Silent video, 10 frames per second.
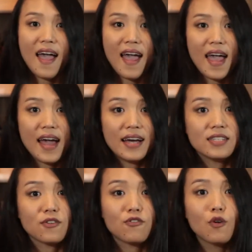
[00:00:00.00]
and
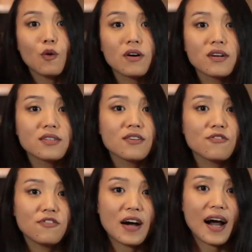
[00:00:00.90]
4 to
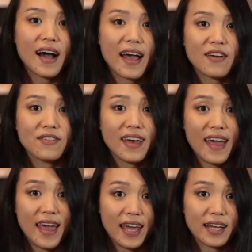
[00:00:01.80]
5
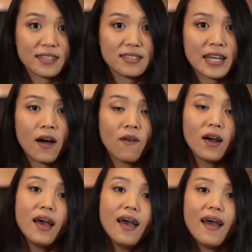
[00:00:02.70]
eggs. Now,
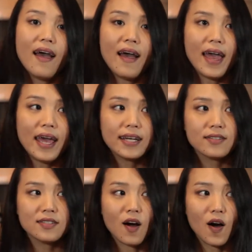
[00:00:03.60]

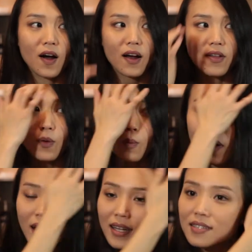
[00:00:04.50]
eggs are the
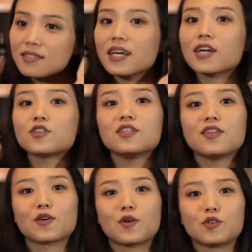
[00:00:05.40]
one section in
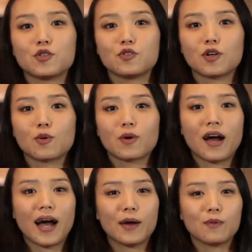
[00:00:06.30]
the grocery store where
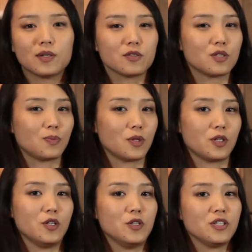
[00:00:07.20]
I will
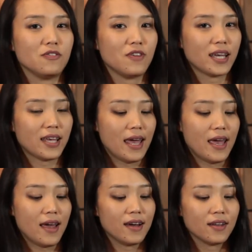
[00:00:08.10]
splurge if I
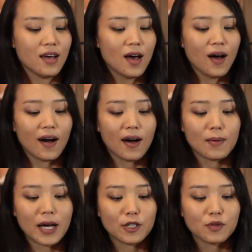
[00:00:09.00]
can.
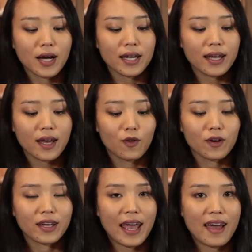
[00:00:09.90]
I try to get
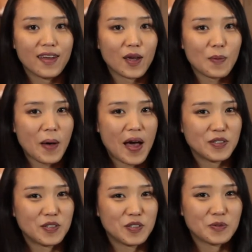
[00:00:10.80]
organic
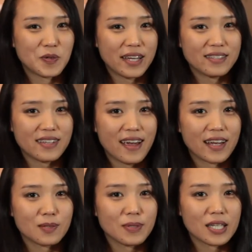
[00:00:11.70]
pasture-raised
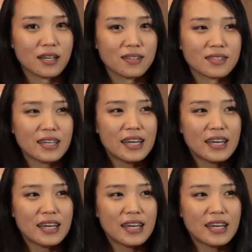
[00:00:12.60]
eggs because